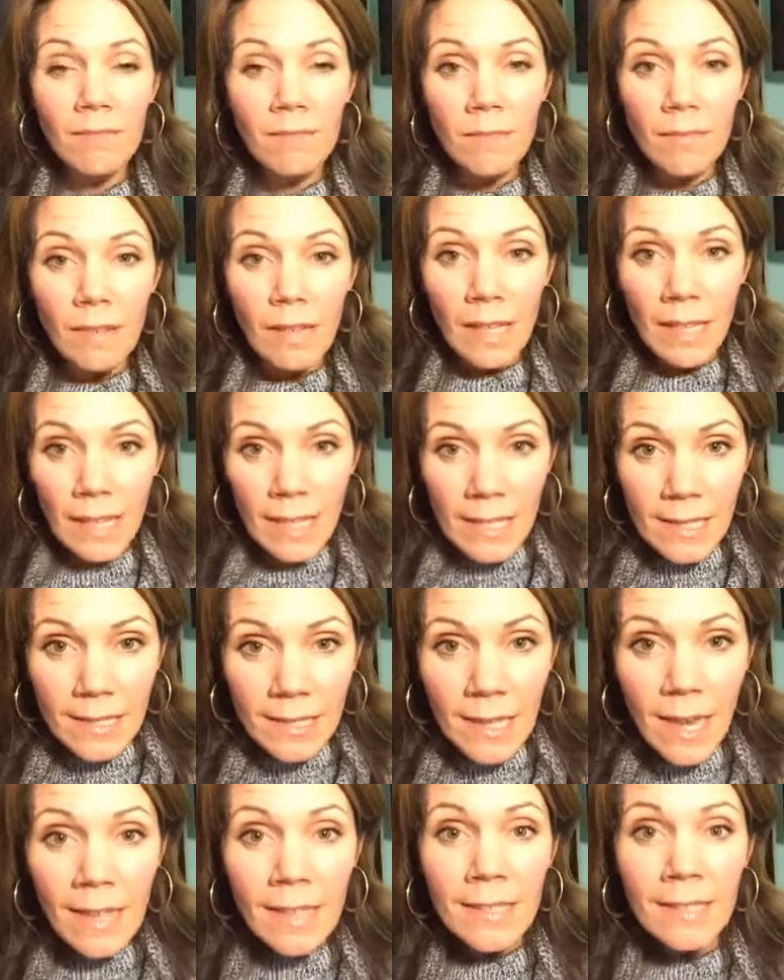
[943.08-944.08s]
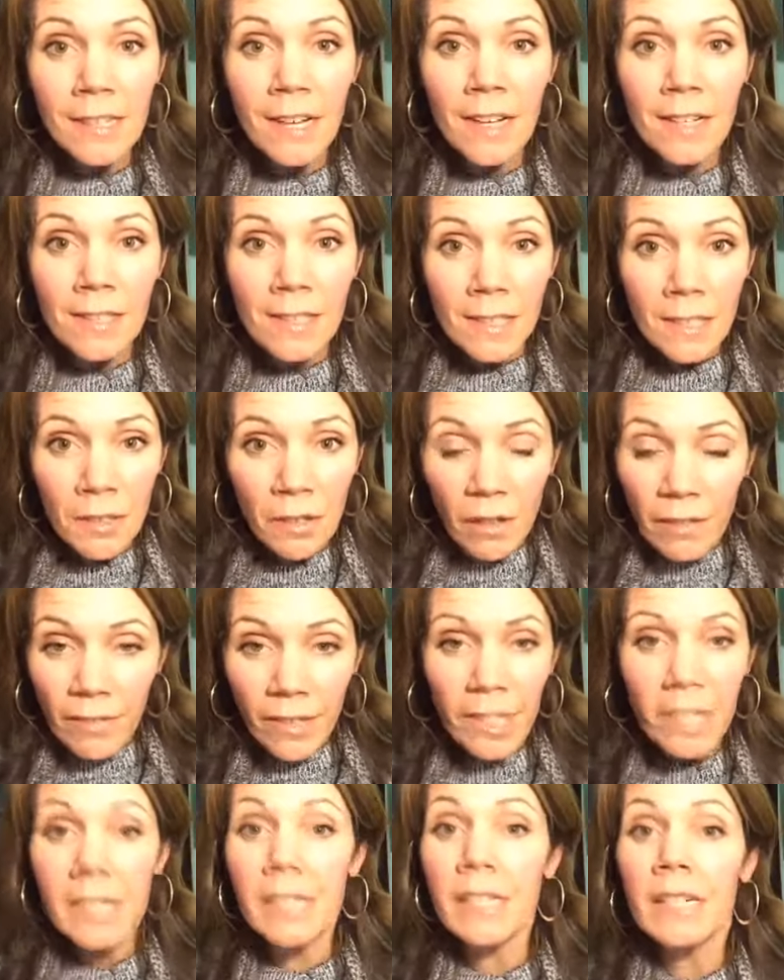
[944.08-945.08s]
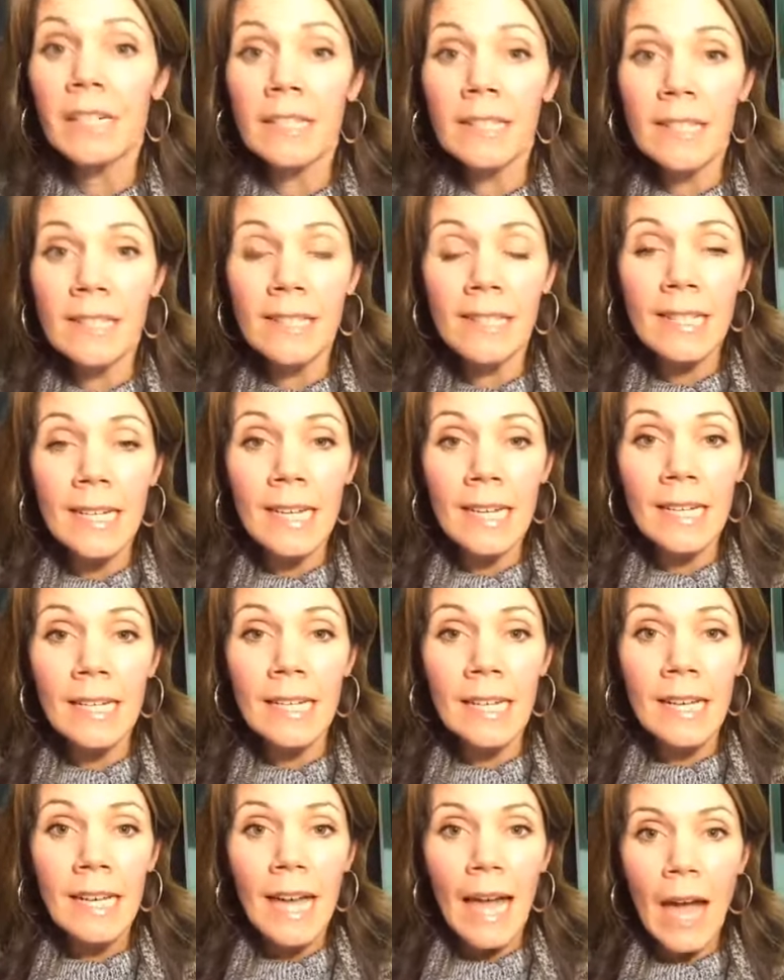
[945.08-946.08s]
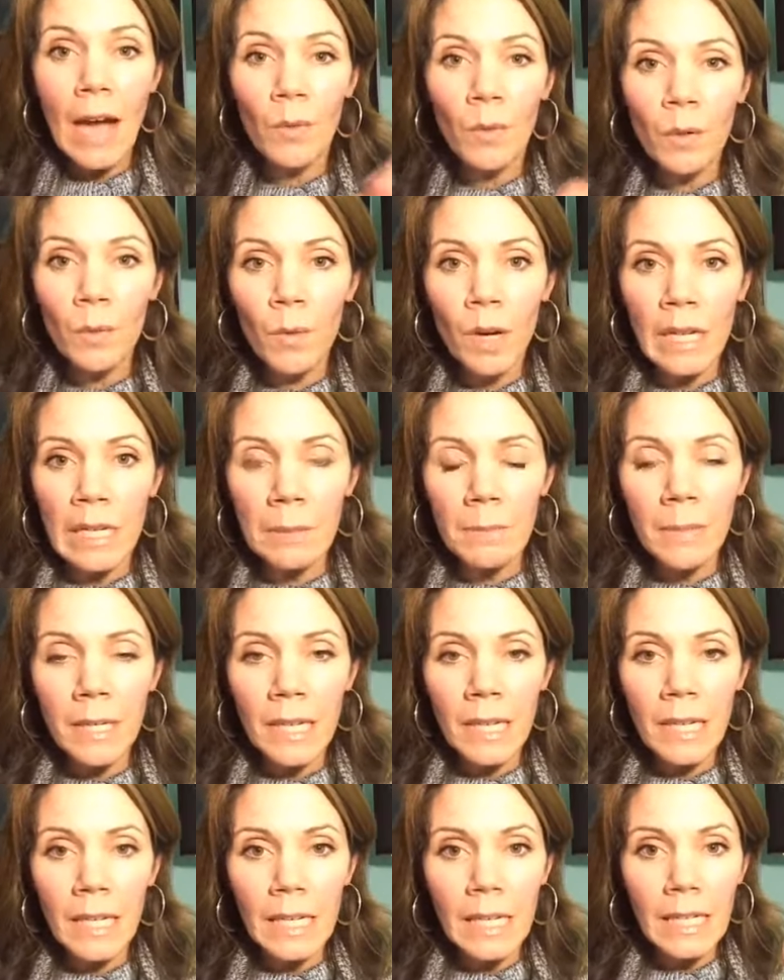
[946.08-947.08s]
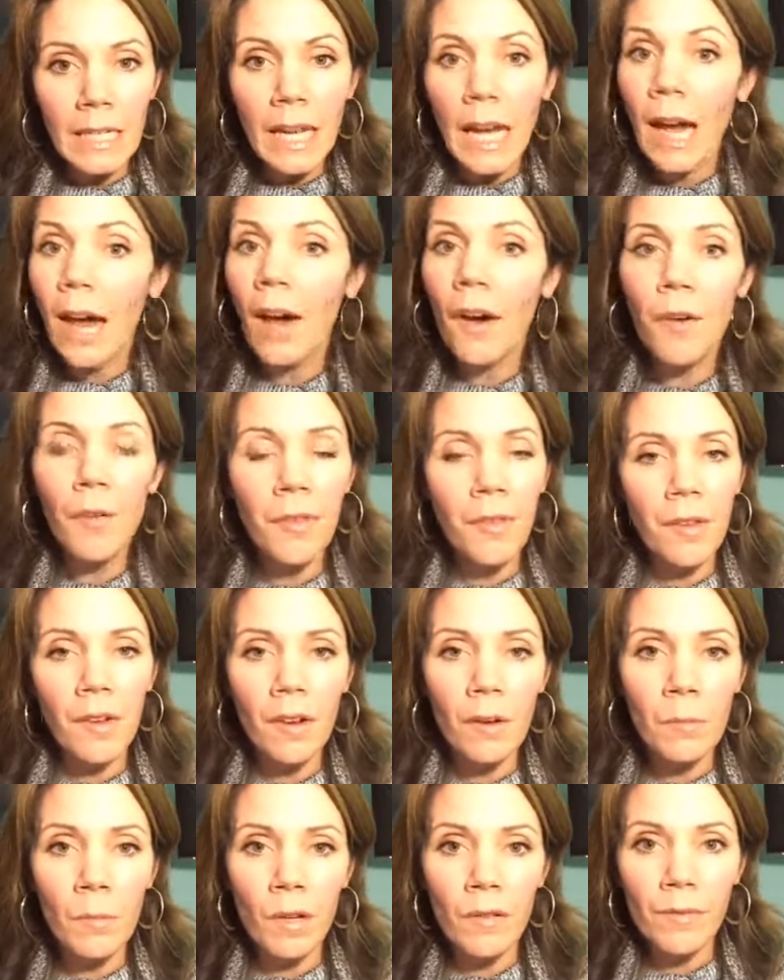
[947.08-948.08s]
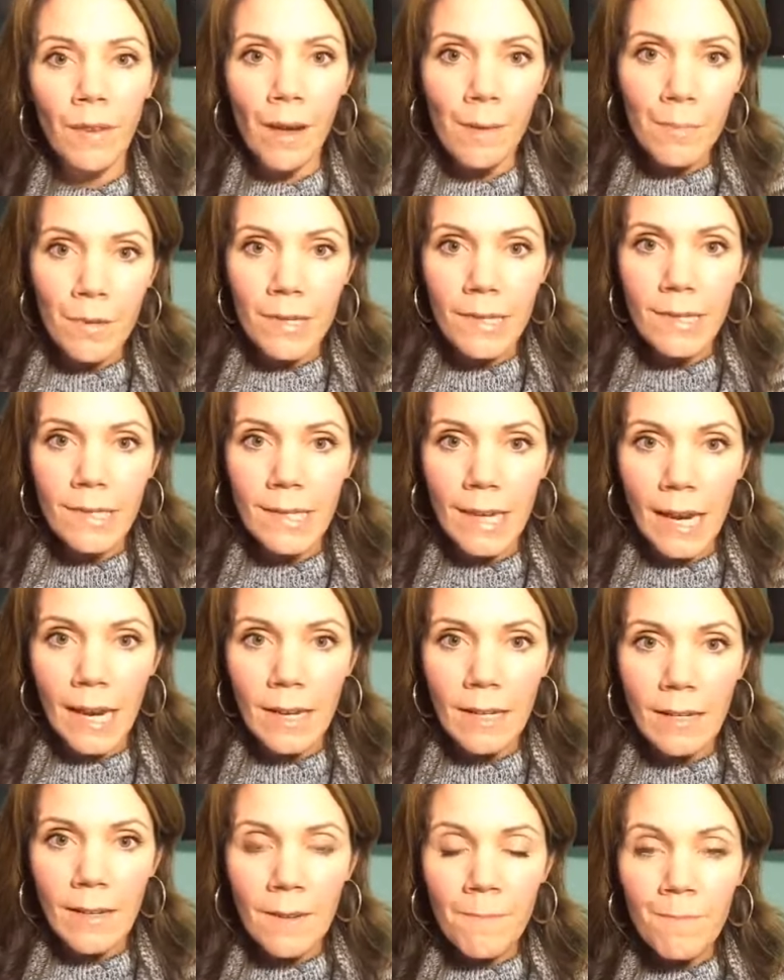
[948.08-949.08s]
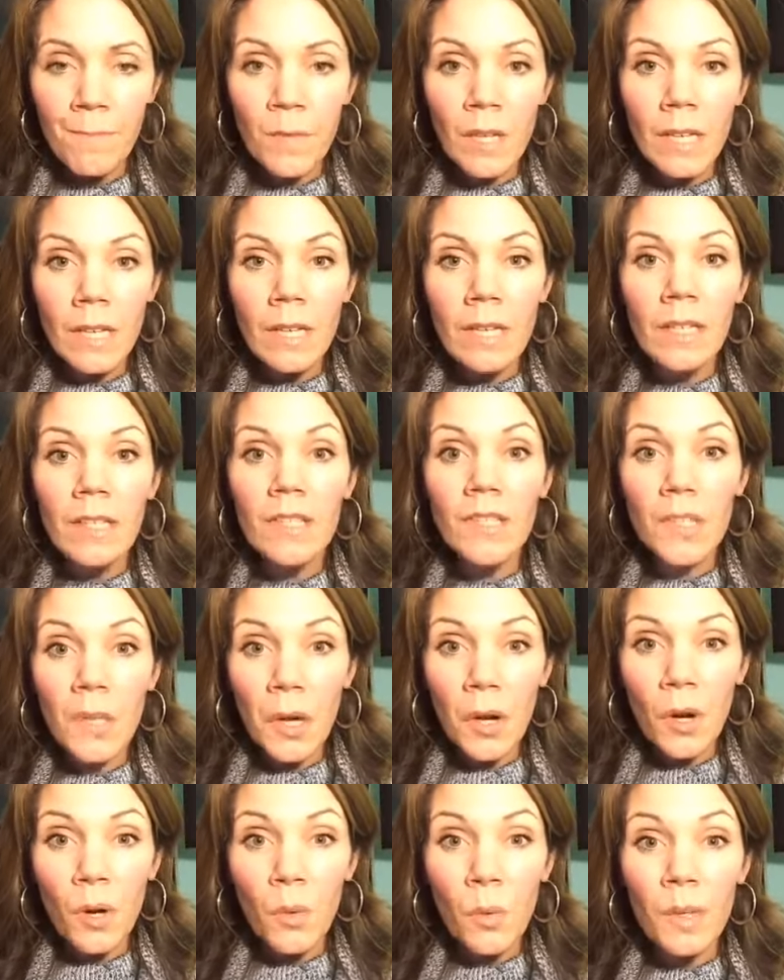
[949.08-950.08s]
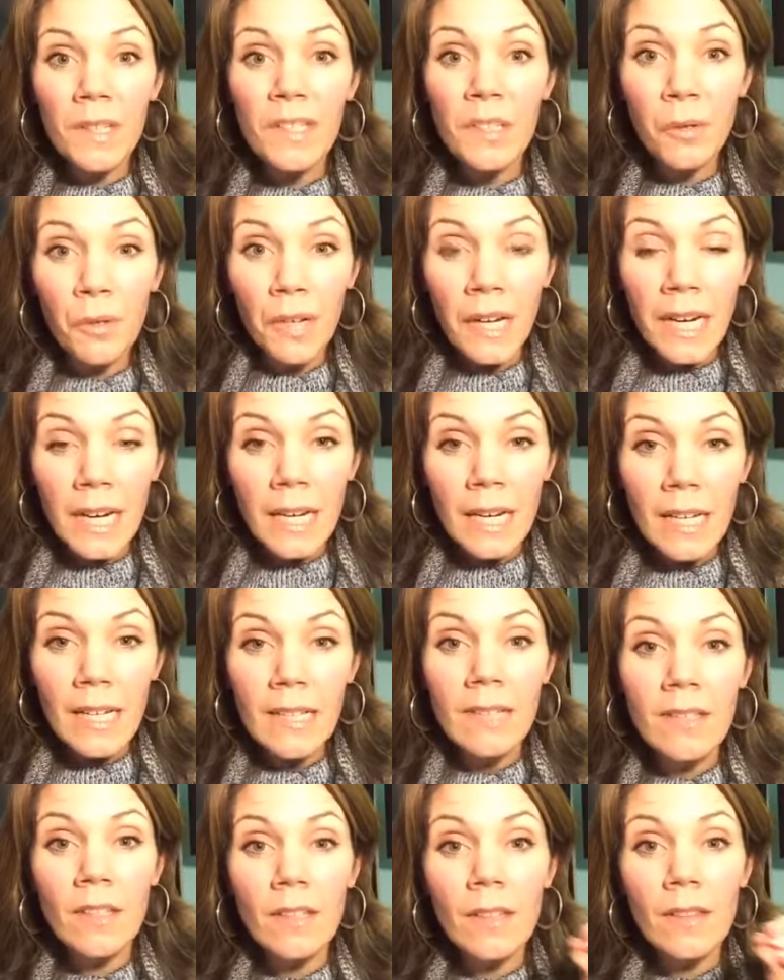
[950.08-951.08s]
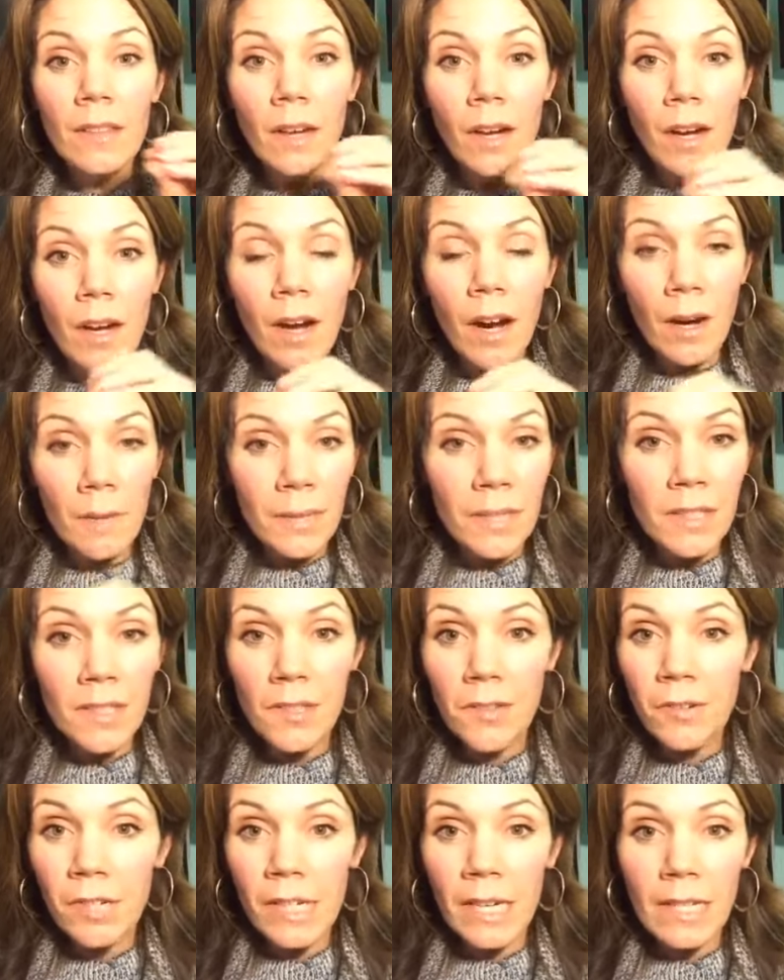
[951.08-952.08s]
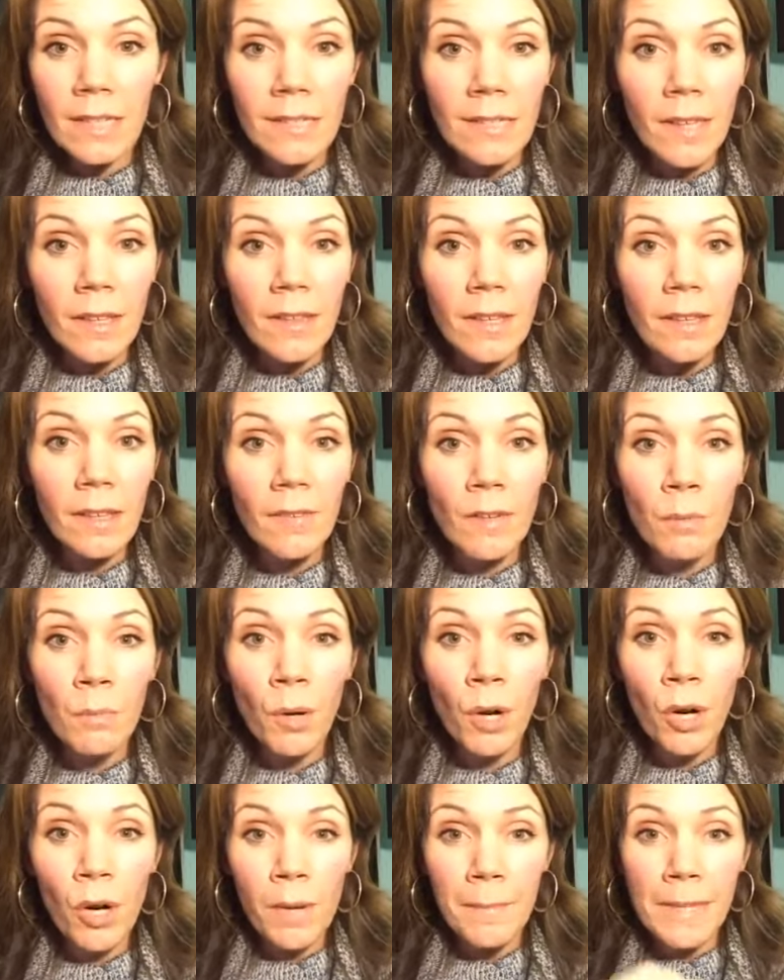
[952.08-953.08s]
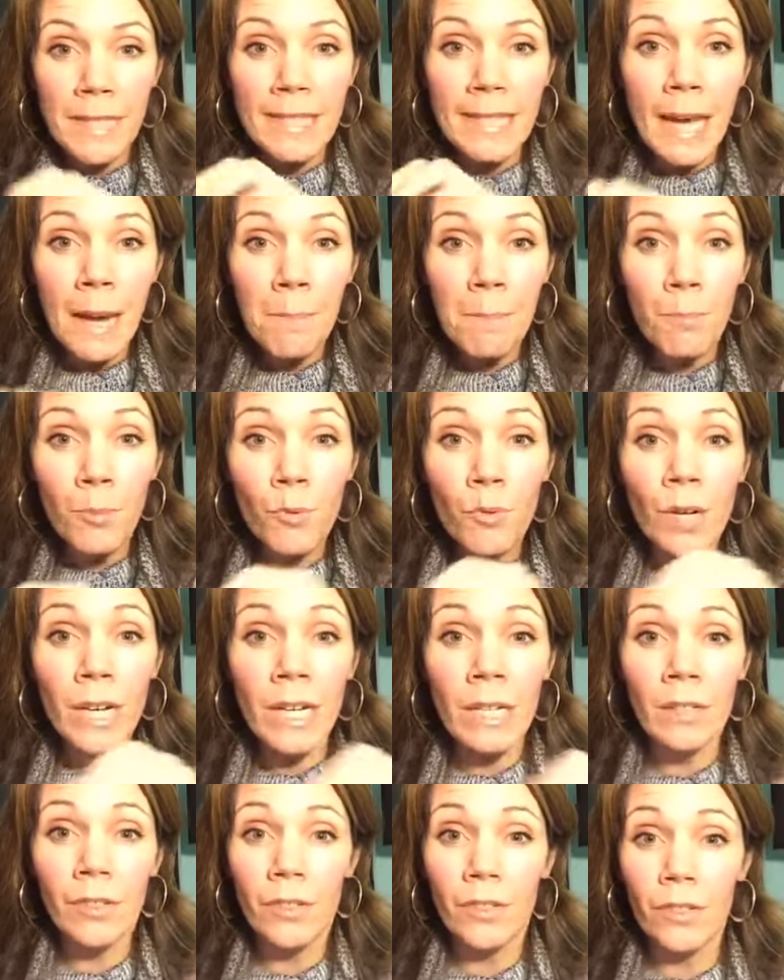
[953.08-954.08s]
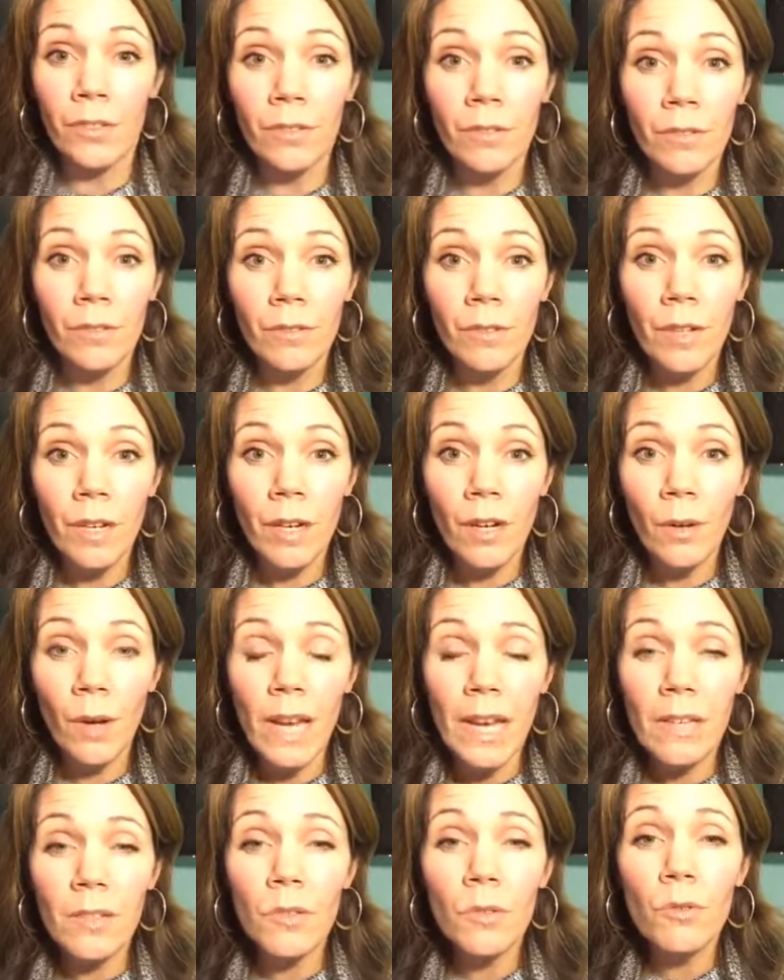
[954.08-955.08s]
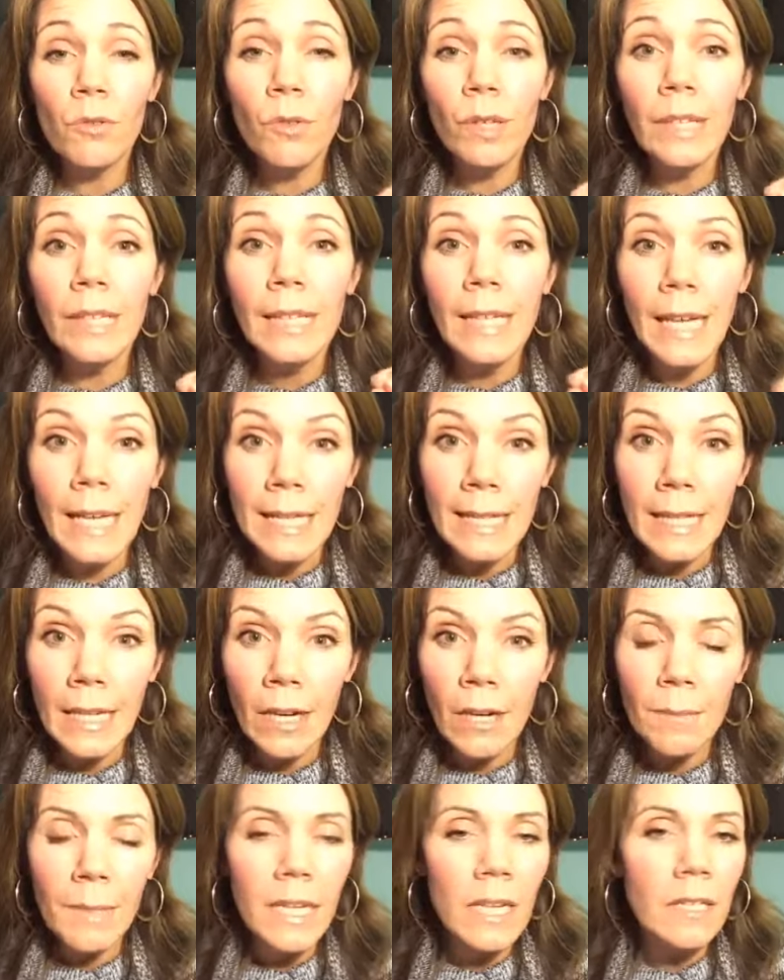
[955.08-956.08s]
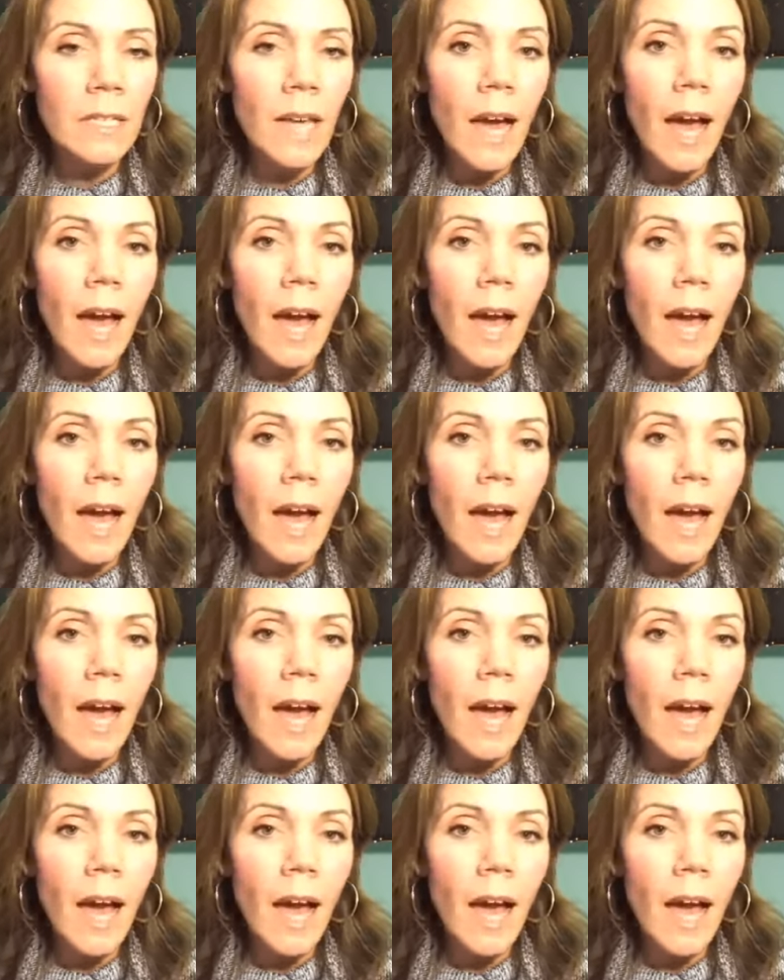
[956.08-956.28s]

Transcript: at least slightly toxic or a very toxic state, and we want to be in a healthier, more vibrant state. So what's great is the Arbonne's 30 Days to Healthy Living program is that bridge. Okay, so you can get there, because